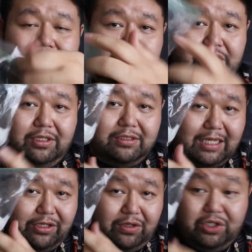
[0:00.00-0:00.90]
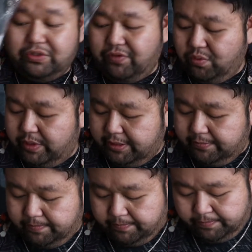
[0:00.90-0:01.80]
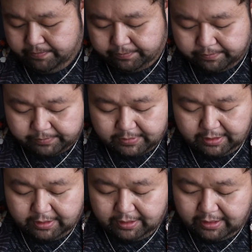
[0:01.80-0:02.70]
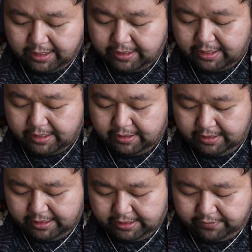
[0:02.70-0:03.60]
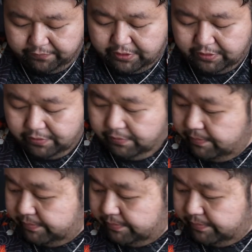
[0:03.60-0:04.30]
Shields that you'll use for a week. And then they give you...